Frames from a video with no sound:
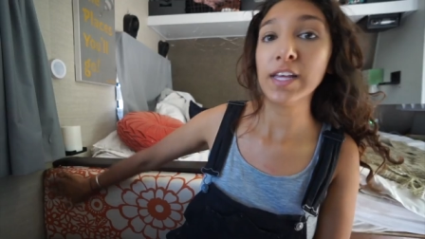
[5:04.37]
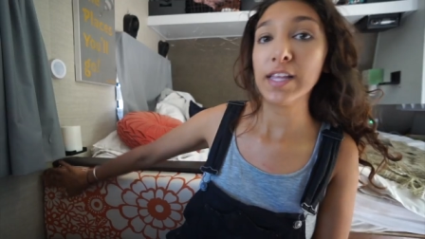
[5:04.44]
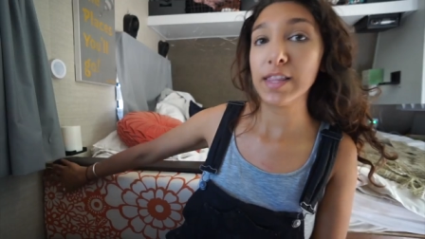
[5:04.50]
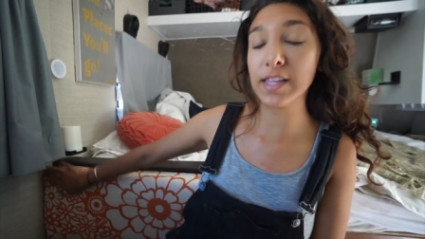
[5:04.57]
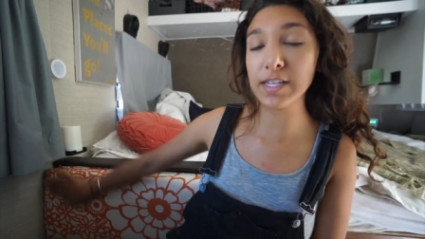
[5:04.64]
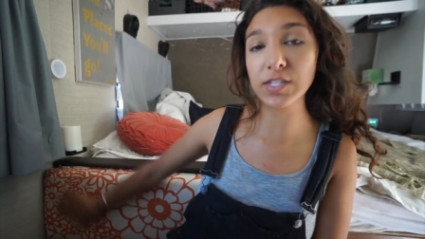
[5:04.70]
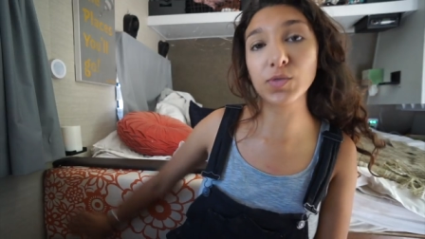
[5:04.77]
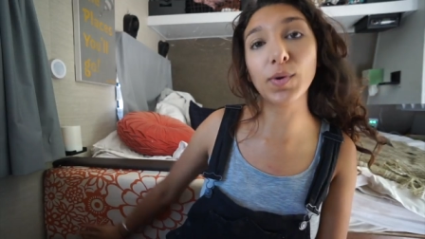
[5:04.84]

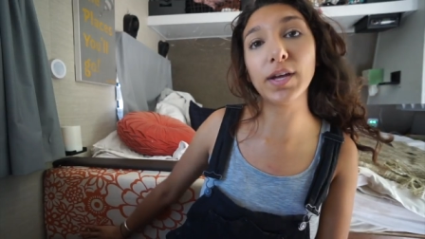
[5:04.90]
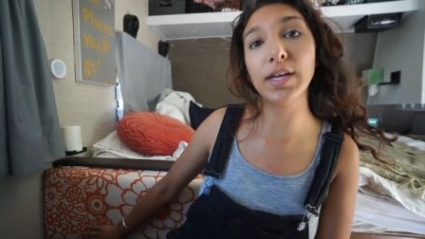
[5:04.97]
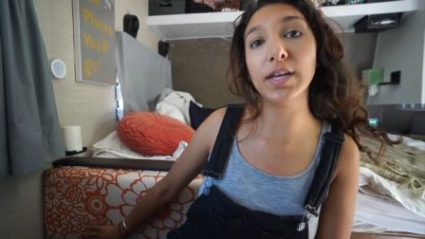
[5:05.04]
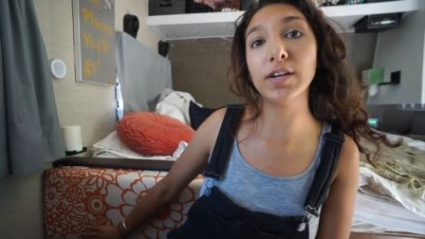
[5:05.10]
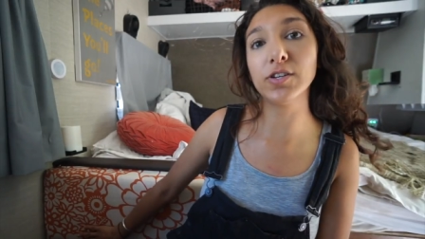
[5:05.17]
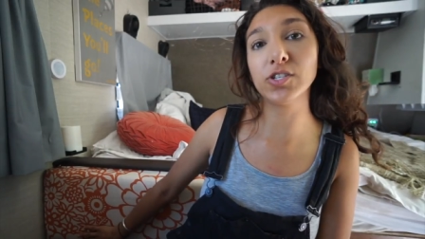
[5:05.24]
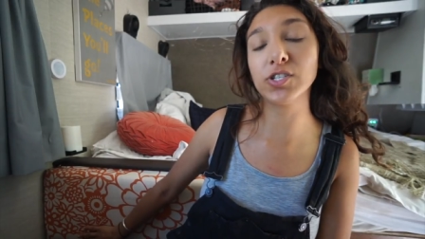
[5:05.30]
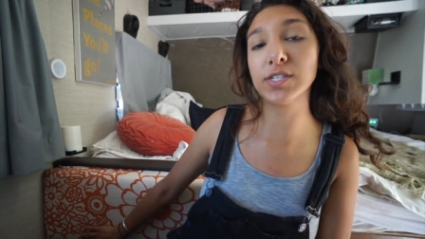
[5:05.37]
this right
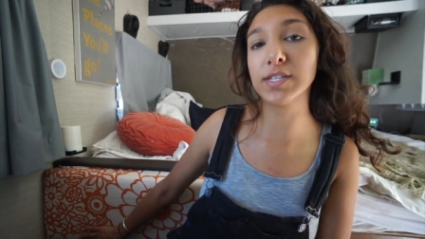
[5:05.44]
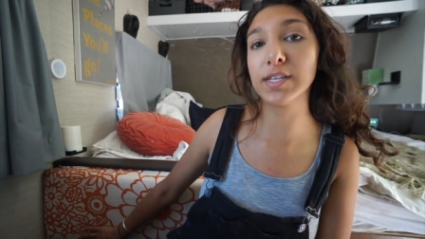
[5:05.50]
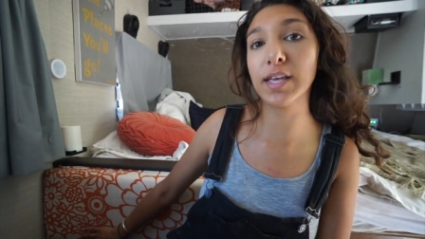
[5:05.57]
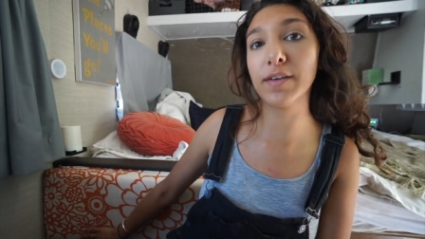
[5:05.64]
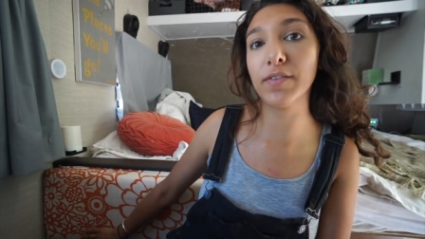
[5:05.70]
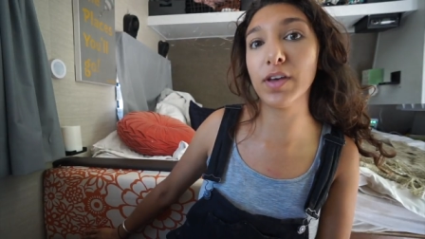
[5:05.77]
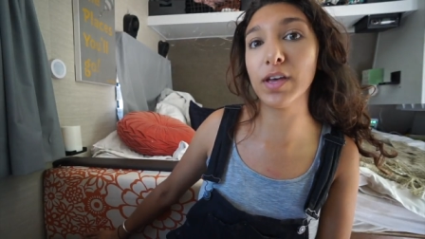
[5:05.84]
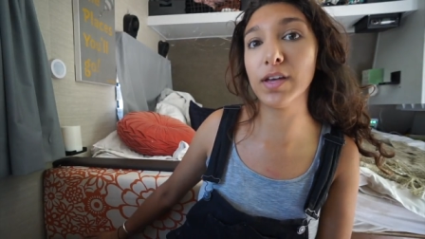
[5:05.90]
here just to
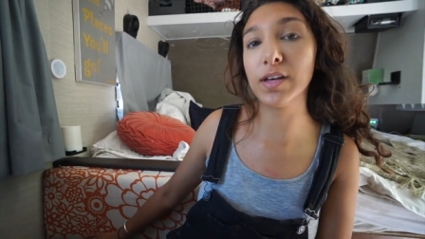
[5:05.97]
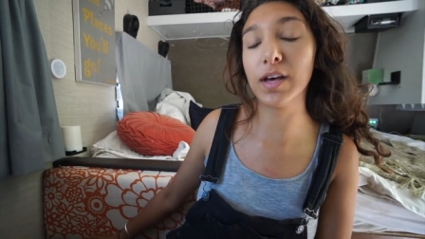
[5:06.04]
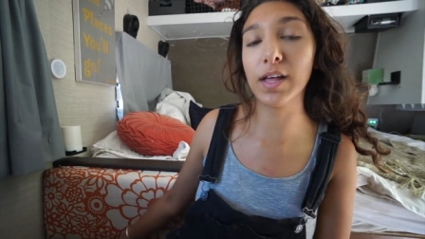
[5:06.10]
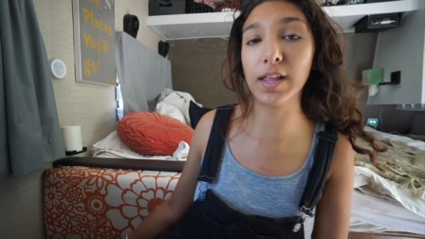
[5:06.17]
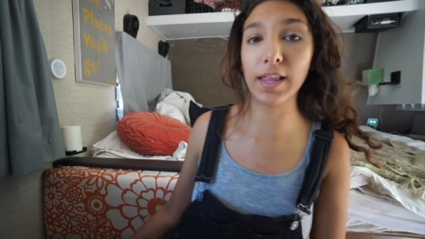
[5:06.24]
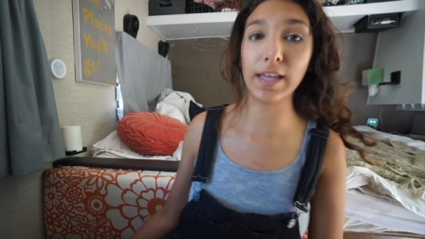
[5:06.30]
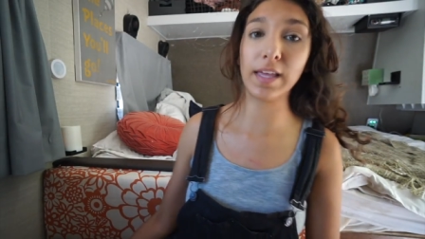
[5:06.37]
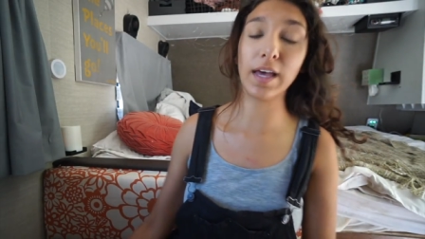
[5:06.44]
give it uh,
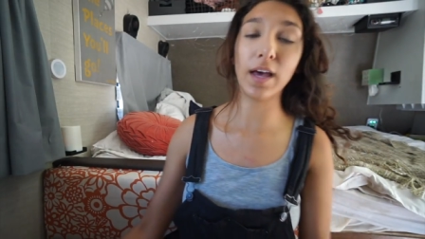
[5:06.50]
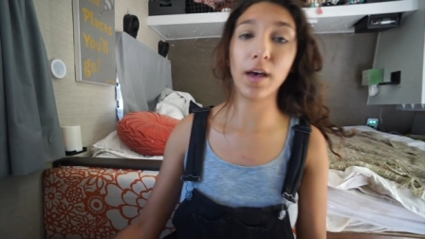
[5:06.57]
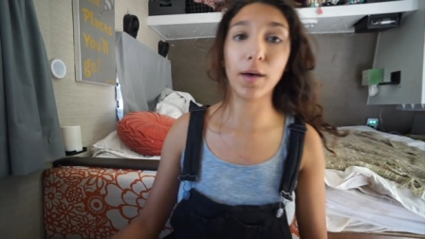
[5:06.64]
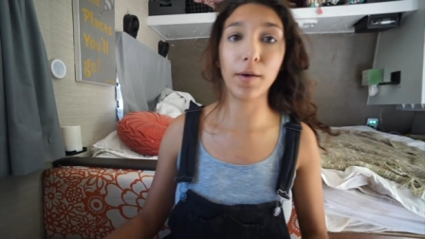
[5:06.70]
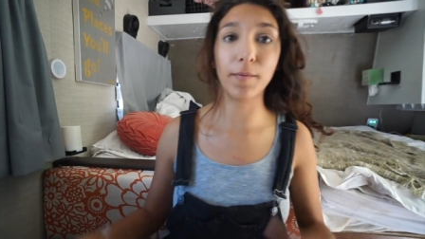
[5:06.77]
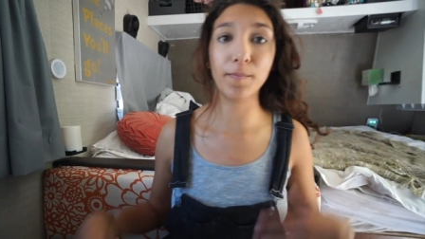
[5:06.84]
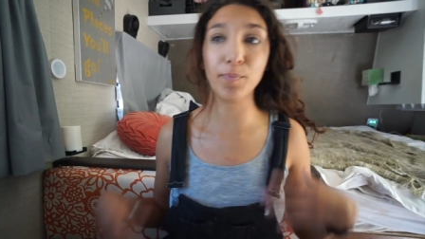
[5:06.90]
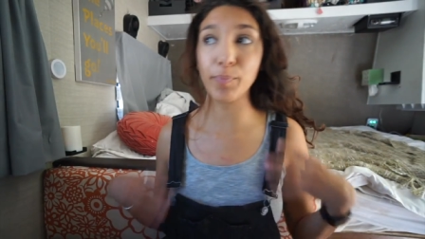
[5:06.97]
like
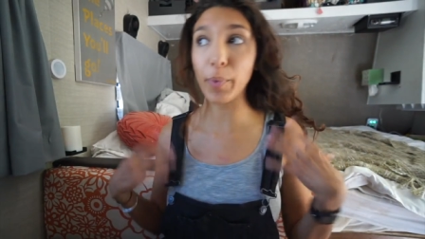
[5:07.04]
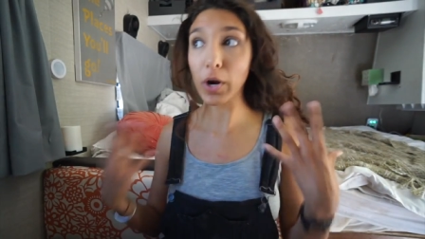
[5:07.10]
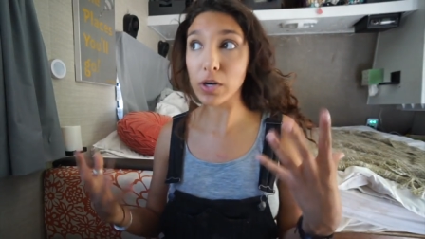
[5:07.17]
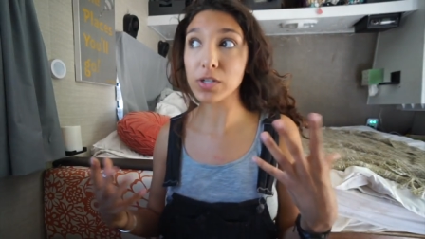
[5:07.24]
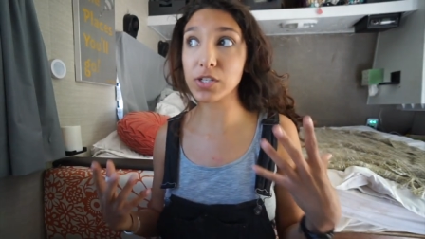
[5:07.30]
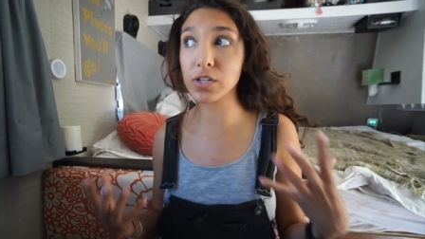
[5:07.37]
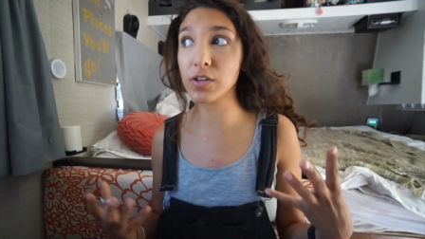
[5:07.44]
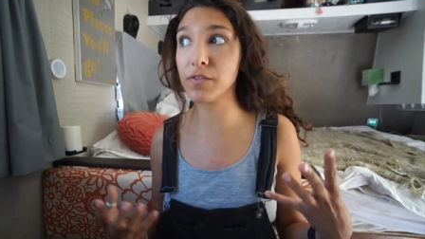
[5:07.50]
a
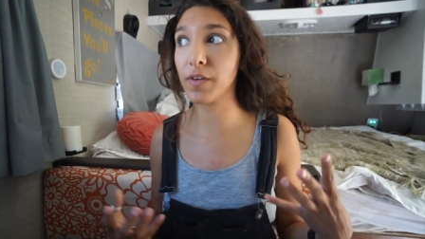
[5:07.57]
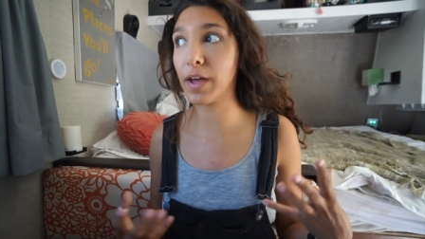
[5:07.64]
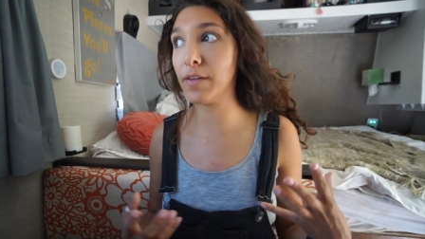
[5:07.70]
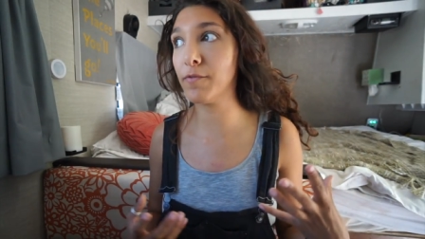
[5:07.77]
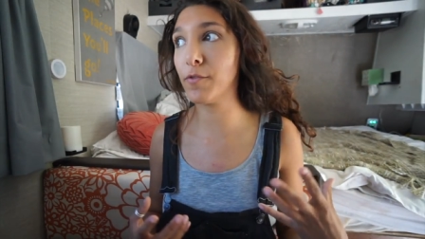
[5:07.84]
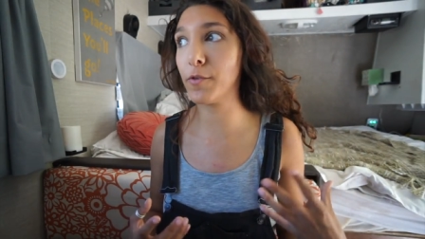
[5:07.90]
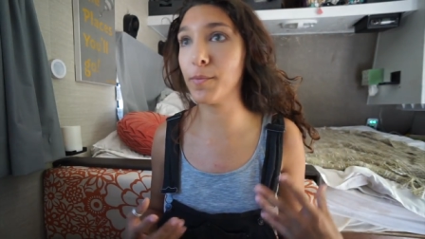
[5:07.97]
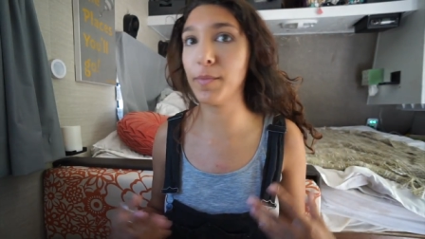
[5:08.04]
personal
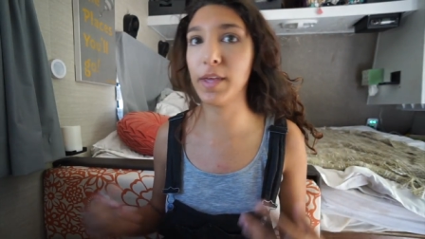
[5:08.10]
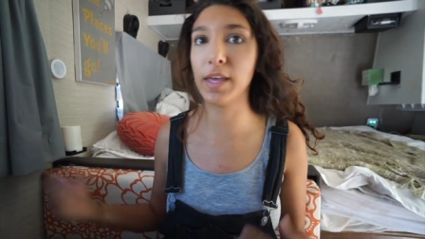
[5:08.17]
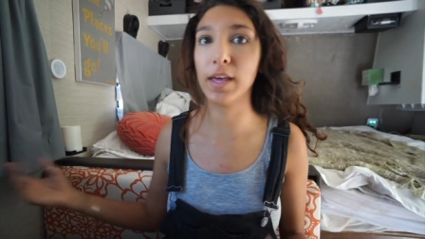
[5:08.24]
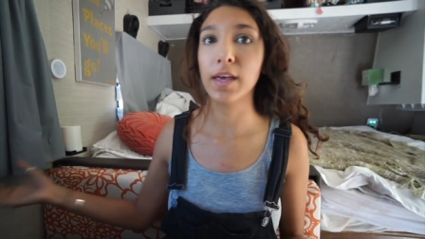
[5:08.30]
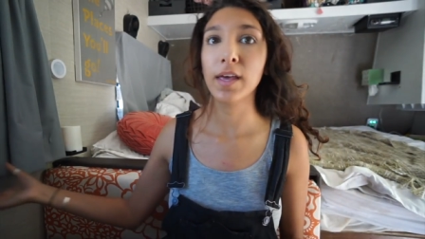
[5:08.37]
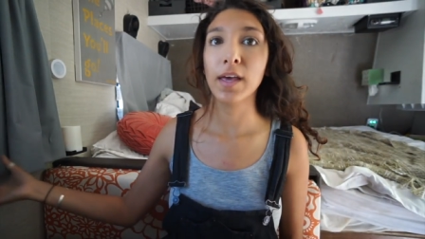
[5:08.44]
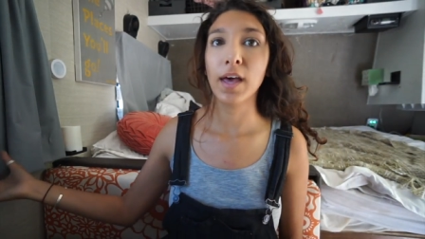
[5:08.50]
vibe for me.